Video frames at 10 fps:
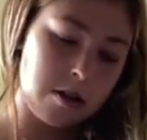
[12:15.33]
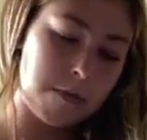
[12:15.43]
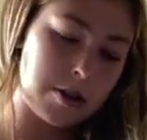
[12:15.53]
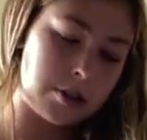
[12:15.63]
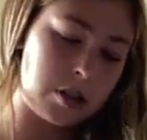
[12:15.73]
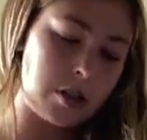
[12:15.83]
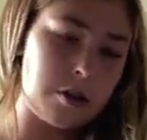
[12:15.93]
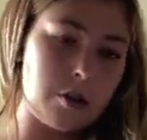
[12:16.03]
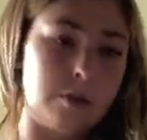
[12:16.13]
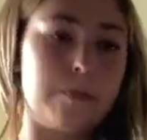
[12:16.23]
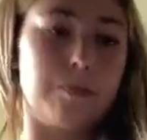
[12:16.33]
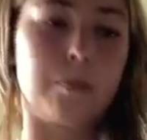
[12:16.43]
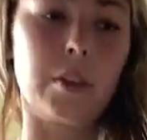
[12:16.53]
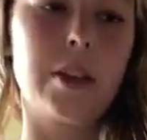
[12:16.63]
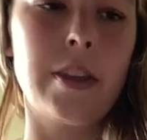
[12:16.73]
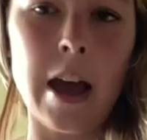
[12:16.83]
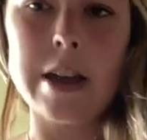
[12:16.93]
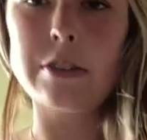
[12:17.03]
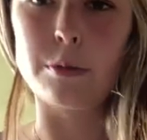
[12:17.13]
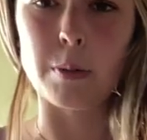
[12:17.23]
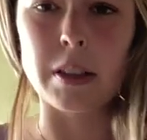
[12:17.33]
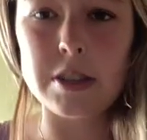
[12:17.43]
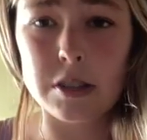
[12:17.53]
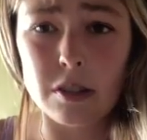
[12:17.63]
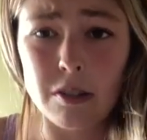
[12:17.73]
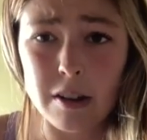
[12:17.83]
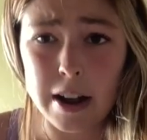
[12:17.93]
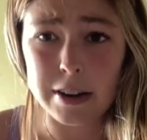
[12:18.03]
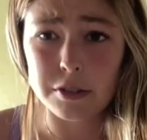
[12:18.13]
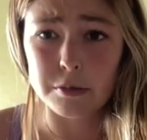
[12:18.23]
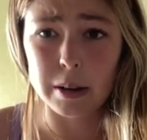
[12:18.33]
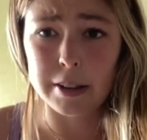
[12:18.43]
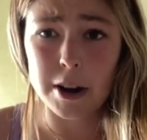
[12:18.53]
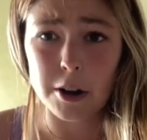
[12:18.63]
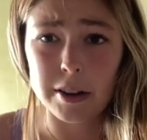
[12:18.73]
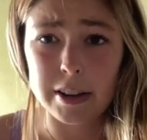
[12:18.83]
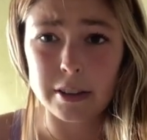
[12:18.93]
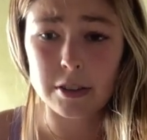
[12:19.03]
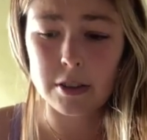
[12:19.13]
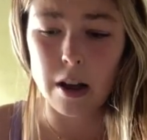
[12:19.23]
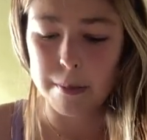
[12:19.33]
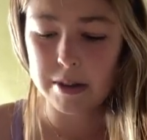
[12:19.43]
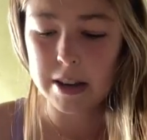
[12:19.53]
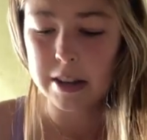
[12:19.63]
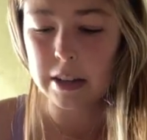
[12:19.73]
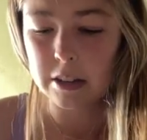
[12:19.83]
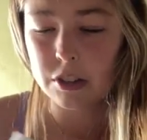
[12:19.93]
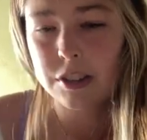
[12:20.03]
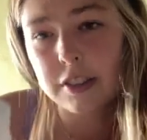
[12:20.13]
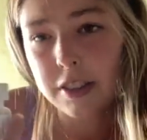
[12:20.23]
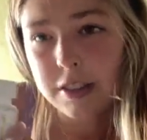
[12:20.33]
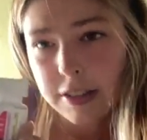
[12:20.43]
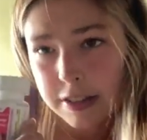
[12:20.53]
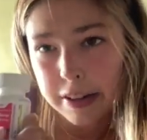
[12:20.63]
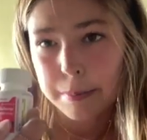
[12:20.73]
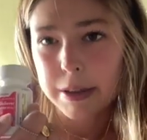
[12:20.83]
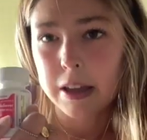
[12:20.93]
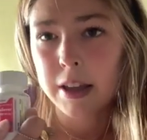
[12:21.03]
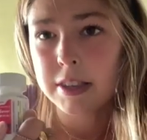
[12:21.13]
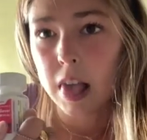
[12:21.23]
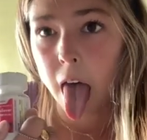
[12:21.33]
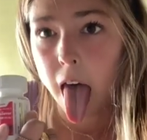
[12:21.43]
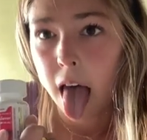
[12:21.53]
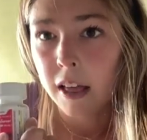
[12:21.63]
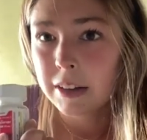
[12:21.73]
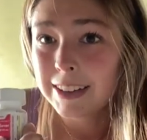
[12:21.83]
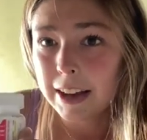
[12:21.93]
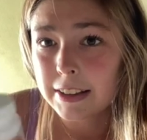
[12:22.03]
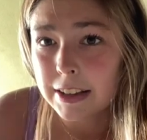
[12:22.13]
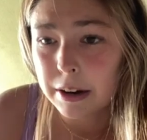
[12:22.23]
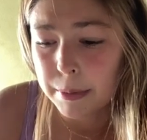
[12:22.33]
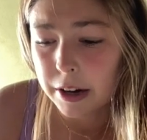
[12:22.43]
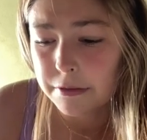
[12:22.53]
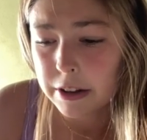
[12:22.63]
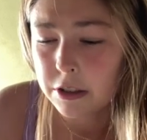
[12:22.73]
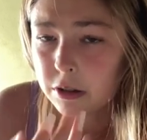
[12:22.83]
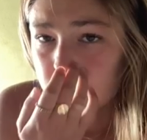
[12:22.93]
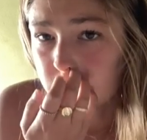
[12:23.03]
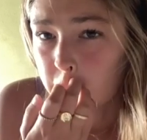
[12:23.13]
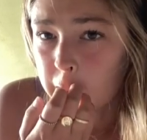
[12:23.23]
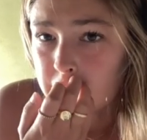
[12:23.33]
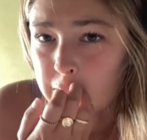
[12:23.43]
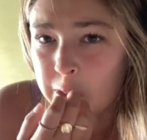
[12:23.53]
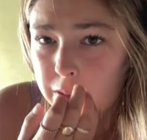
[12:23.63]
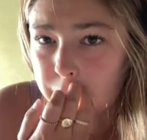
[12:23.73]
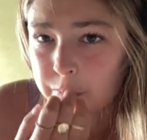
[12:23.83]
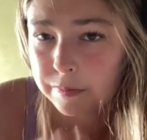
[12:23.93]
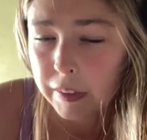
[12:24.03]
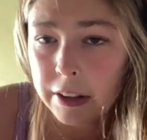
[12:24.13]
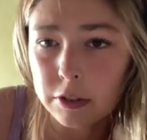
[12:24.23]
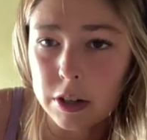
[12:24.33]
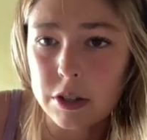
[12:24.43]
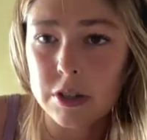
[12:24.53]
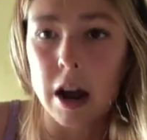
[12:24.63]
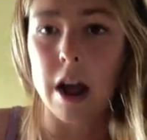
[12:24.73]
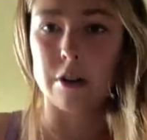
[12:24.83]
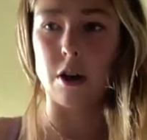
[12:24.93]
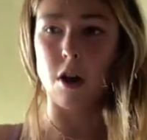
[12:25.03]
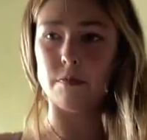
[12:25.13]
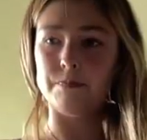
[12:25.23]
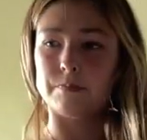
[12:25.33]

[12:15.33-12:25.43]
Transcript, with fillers: But two, that is really sore and is really hurting. So I'm taking, just this is a cinnamon, a, uh, acetaminophen, so it's literally just, it's literally just Tylenol.